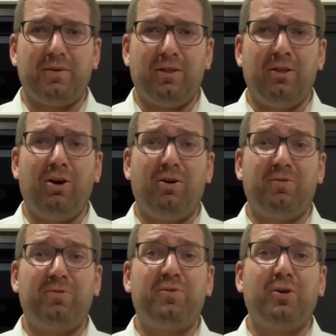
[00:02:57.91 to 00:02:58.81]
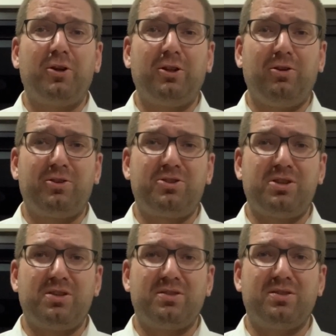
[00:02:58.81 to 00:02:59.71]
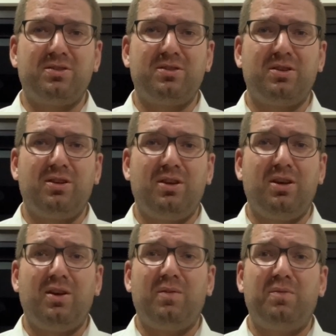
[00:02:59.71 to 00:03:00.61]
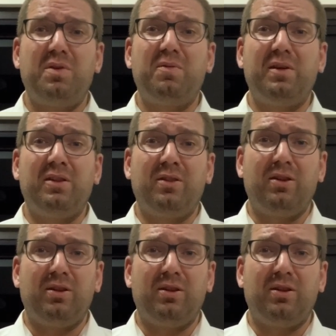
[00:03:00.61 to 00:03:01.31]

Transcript: love for the Lord Jesus, we will